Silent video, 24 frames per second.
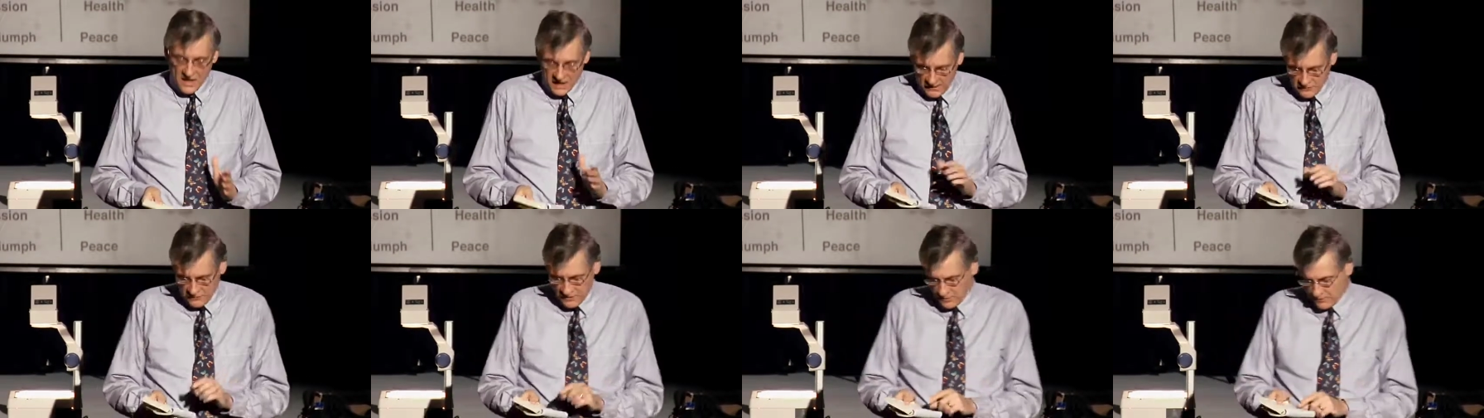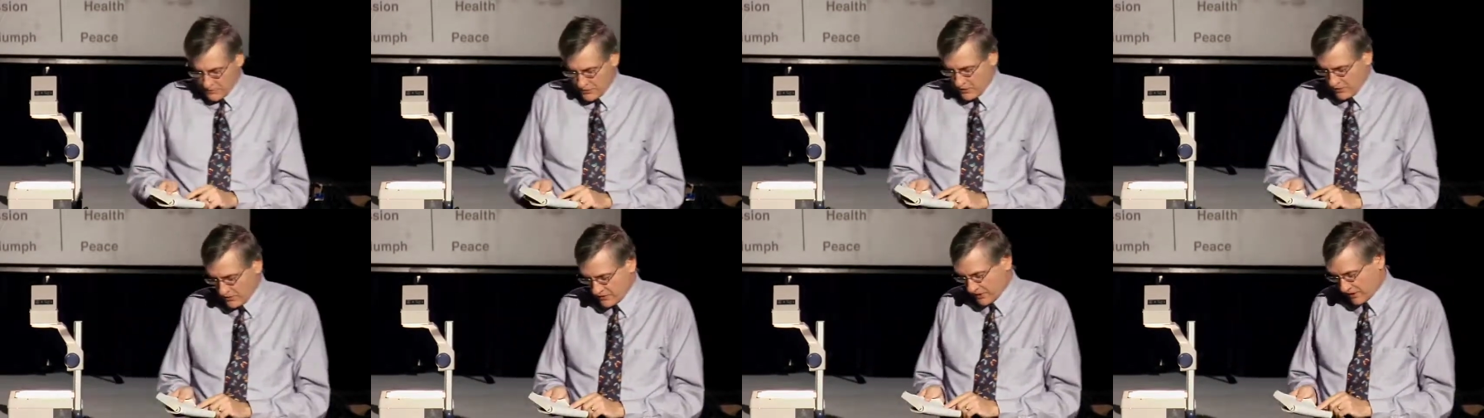He
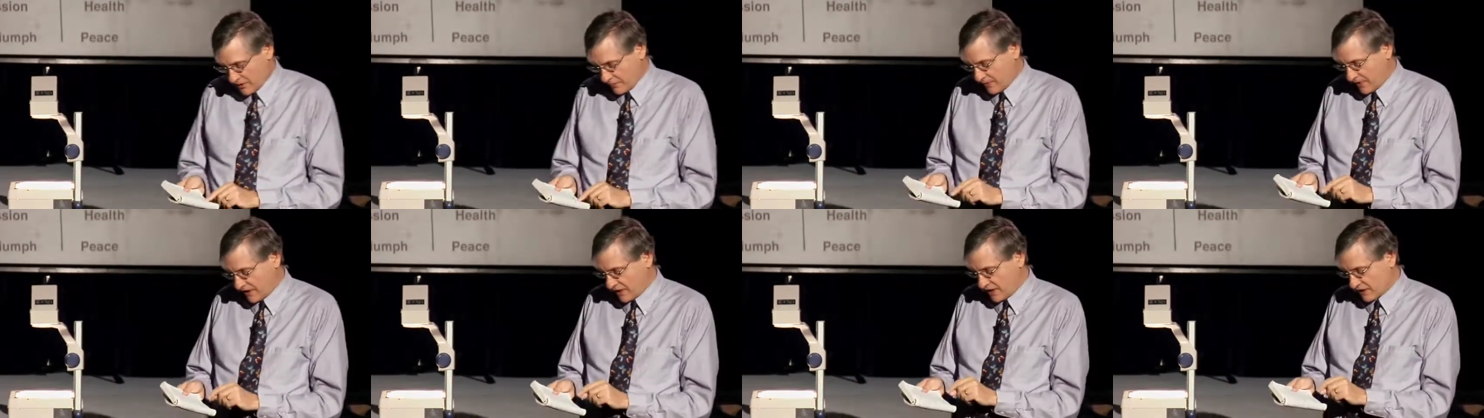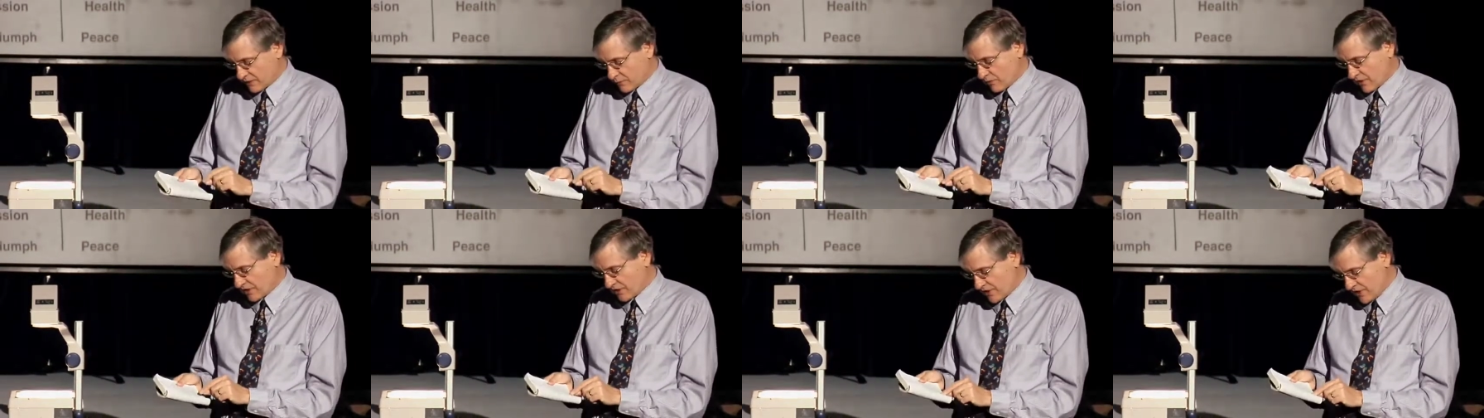rebukes him
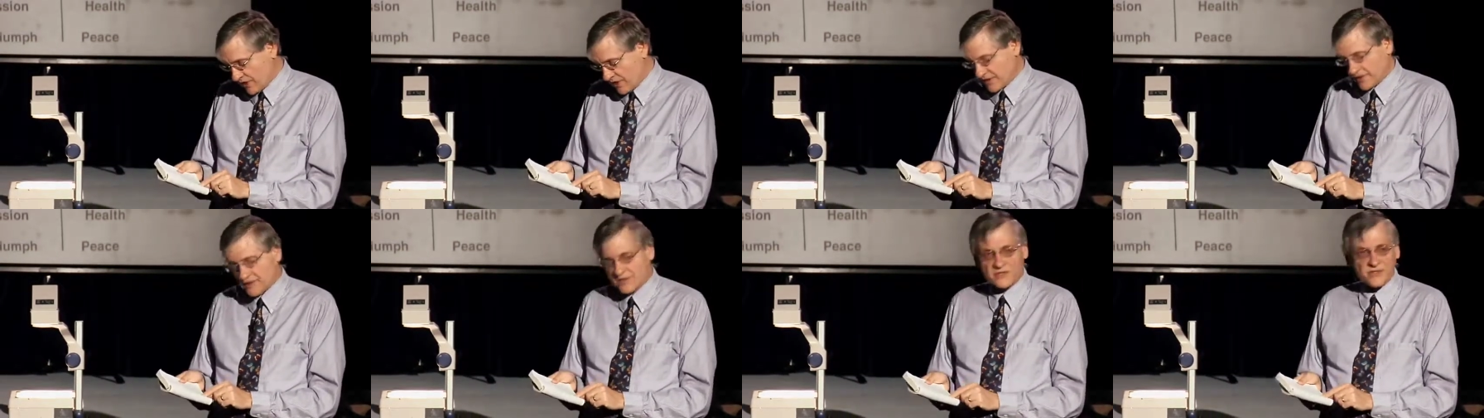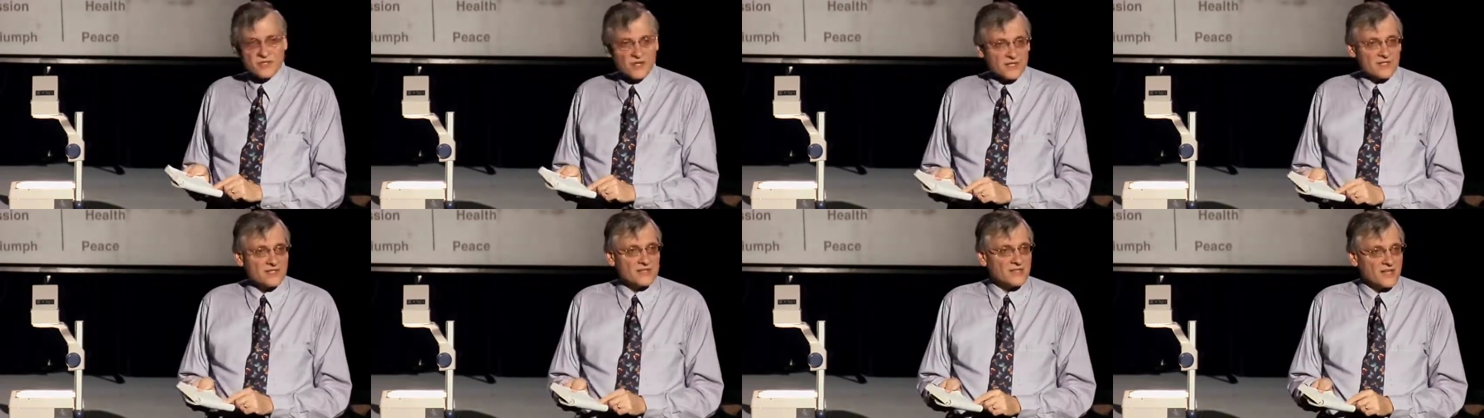because what Jesus
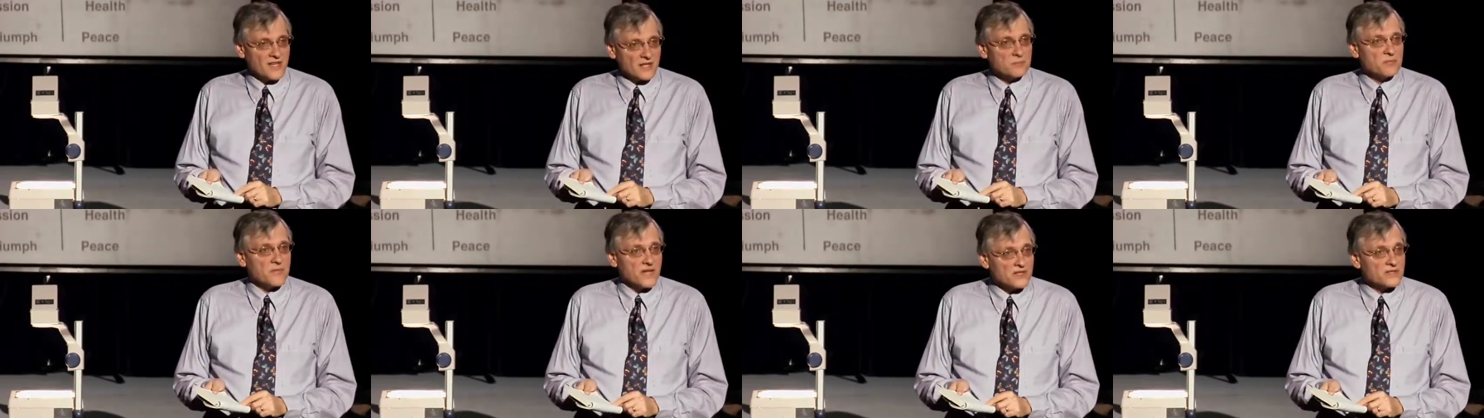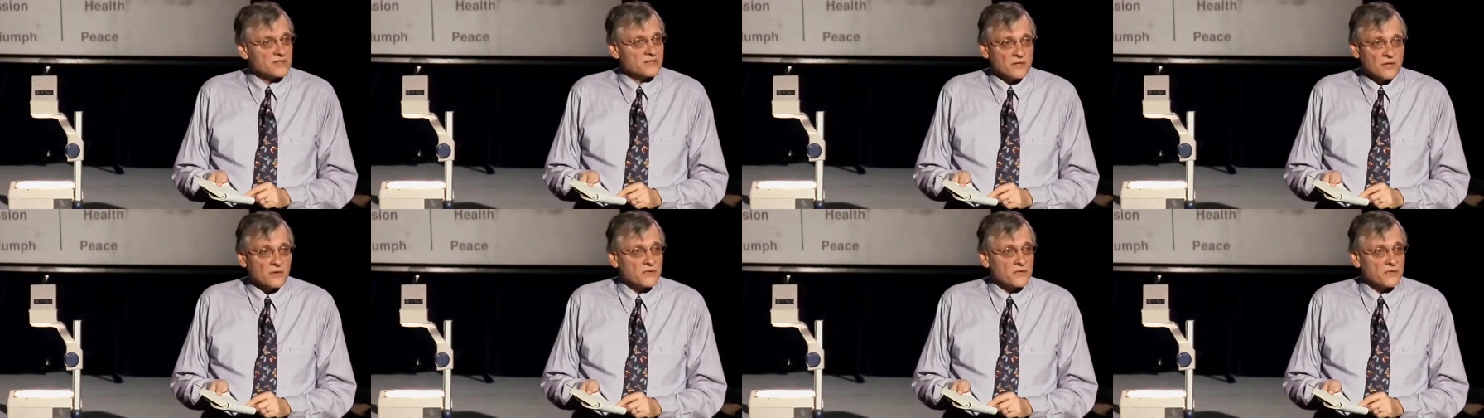just said makes